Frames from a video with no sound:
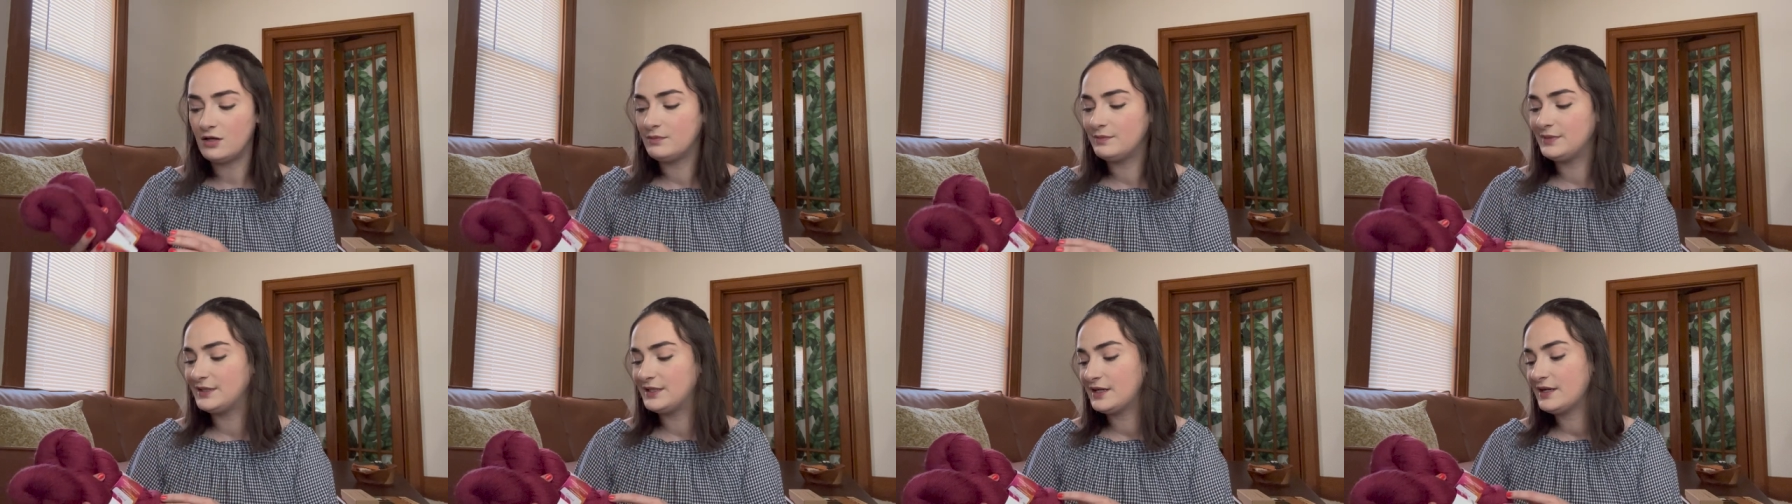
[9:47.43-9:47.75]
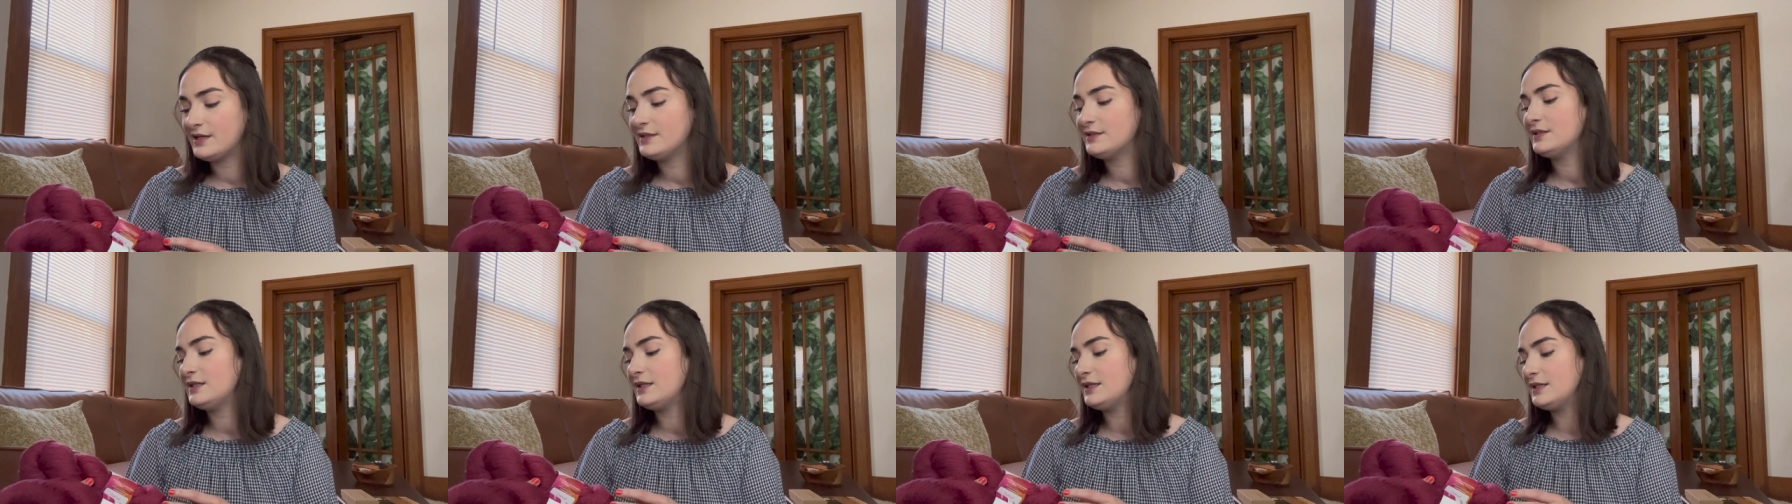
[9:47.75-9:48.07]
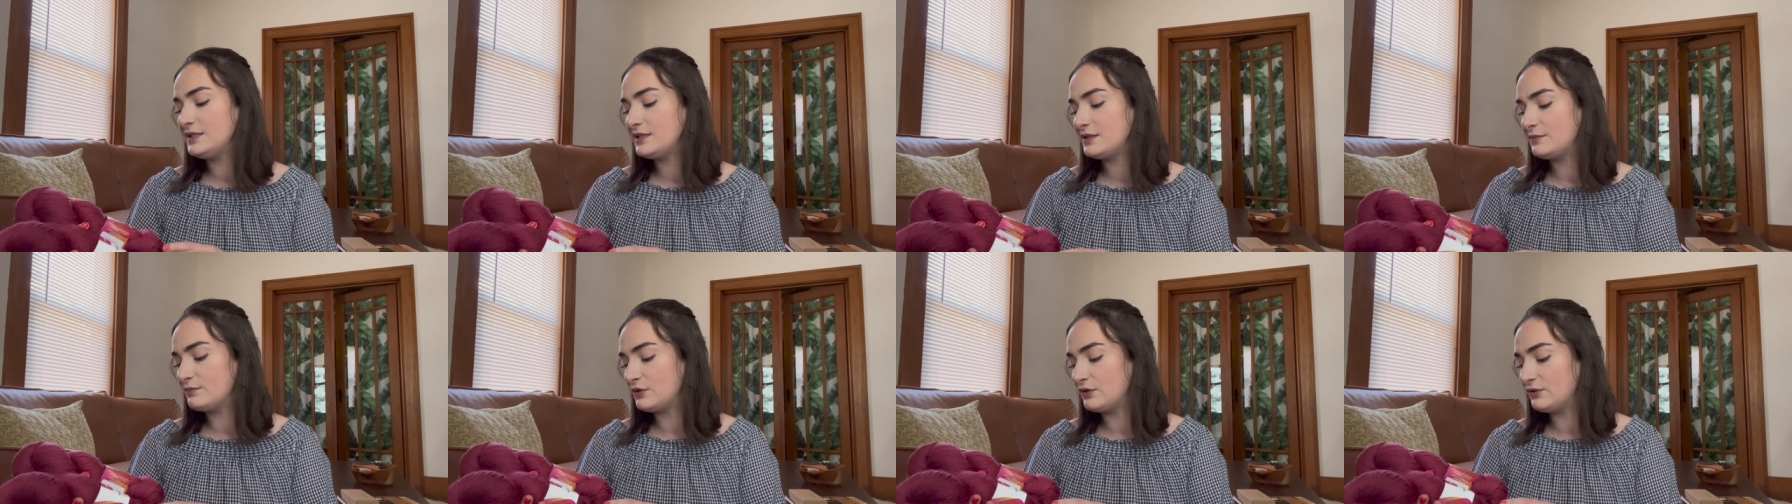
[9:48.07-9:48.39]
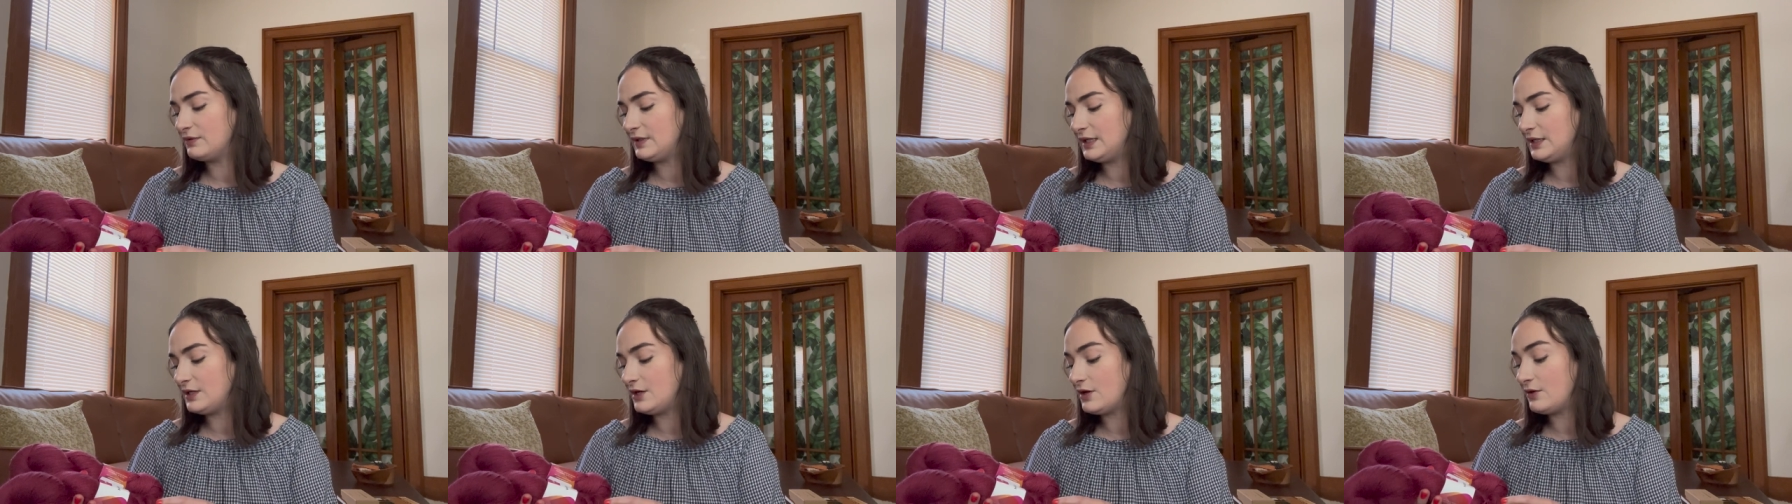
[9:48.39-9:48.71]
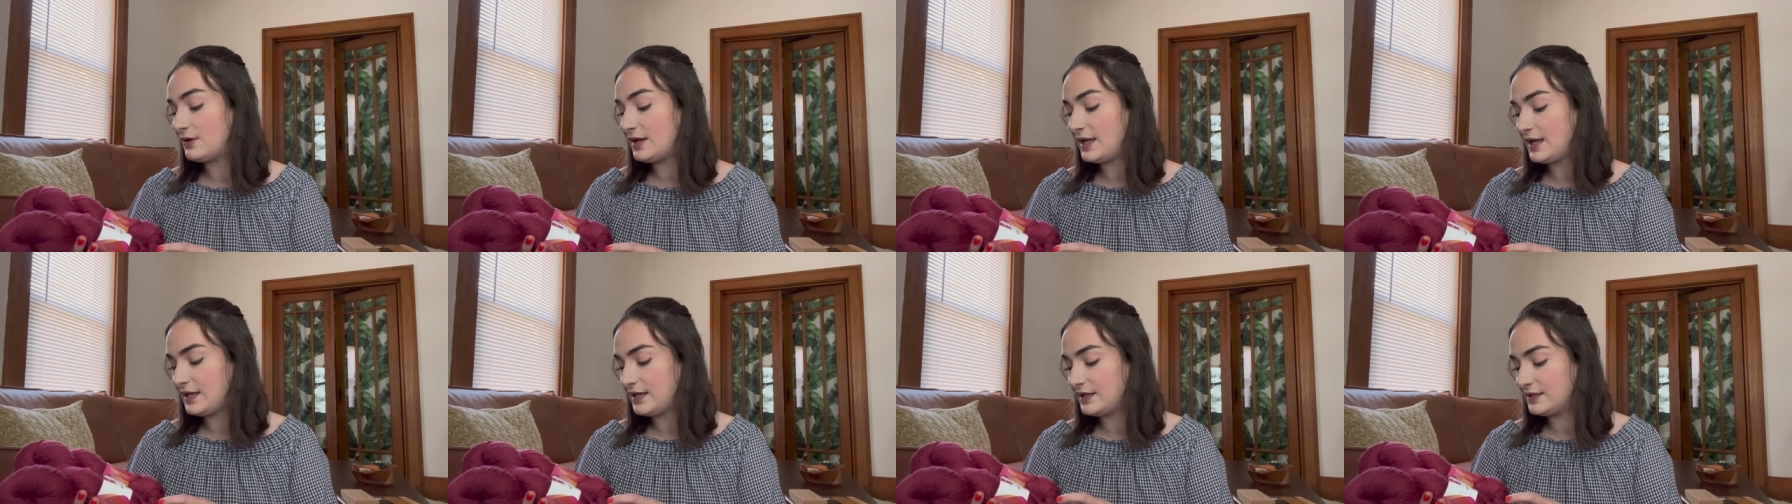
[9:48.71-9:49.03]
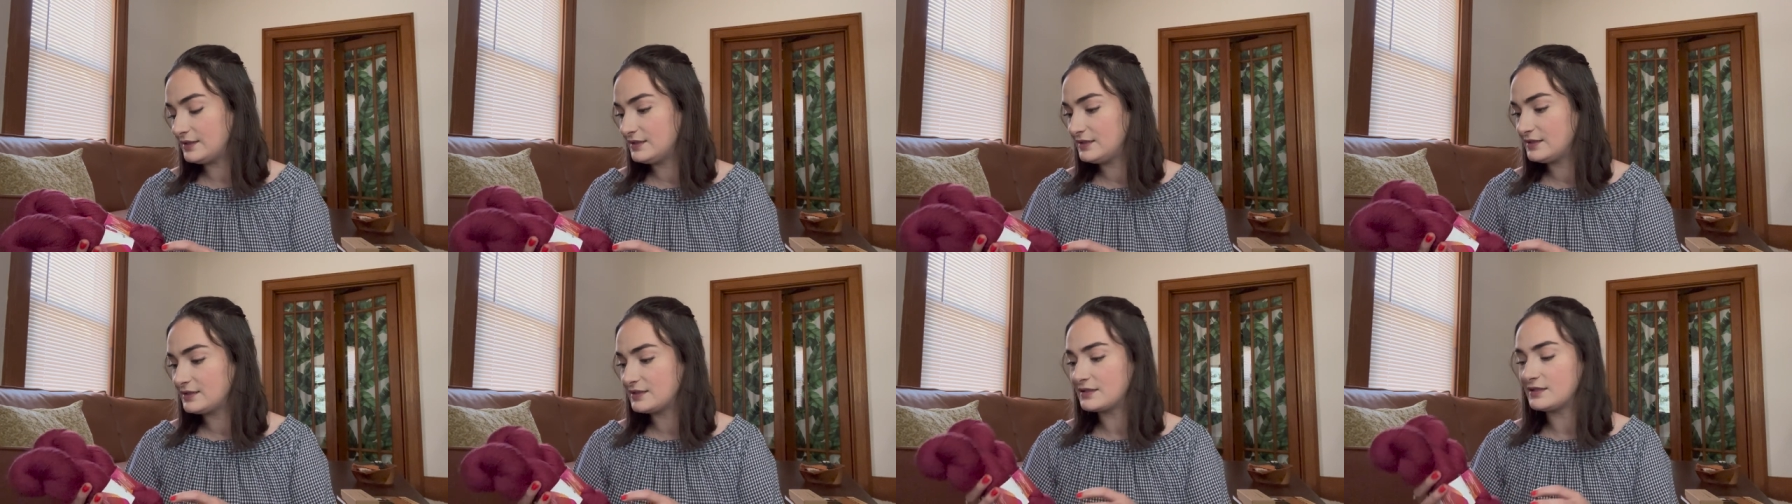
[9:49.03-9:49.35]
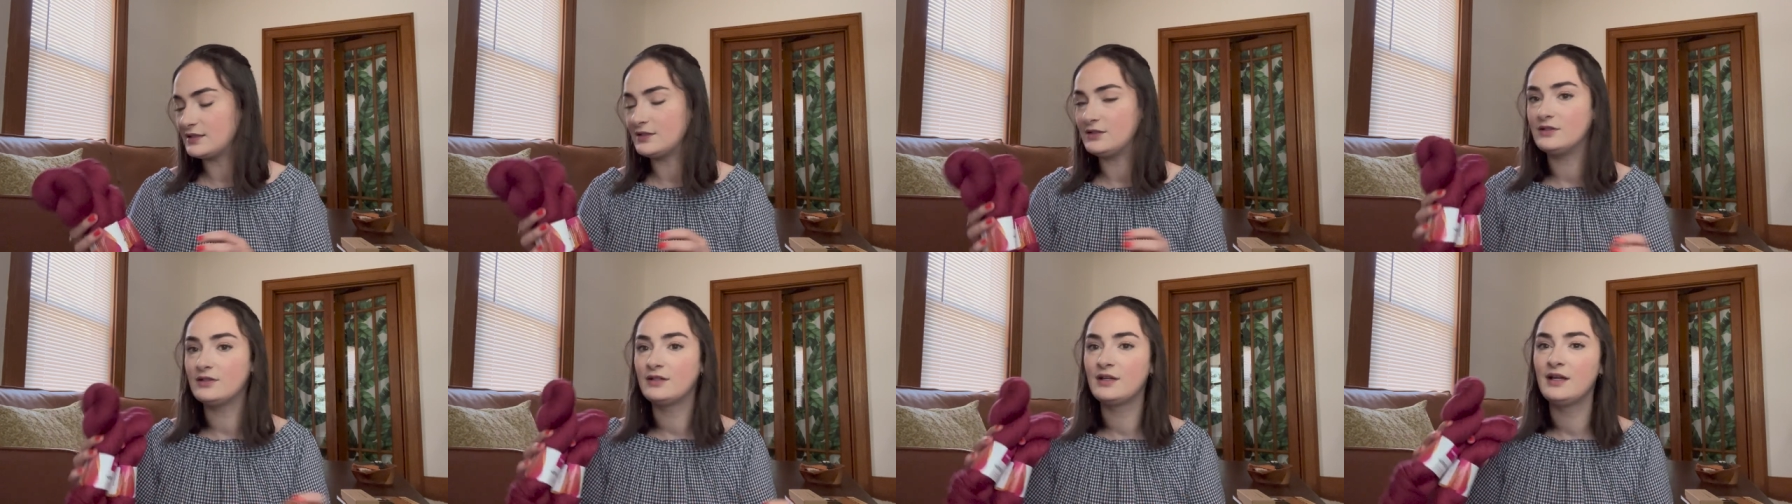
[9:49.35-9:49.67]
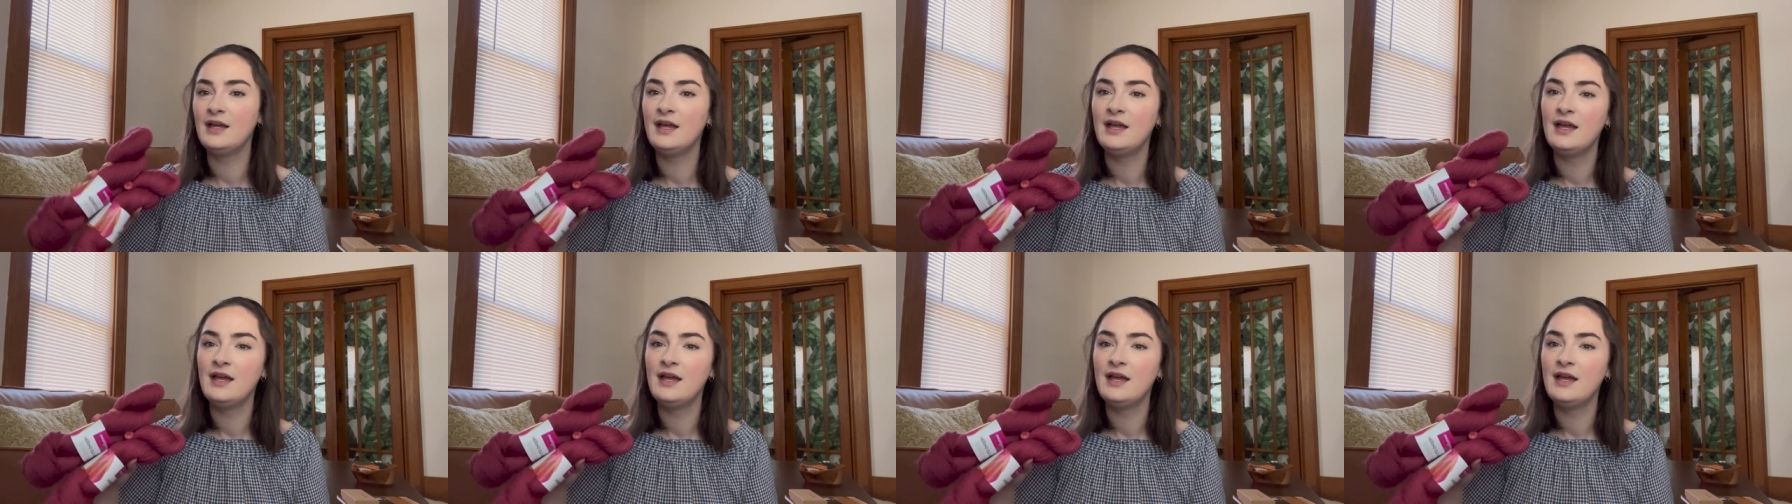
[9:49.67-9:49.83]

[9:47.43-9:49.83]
because it is merino and it's silk.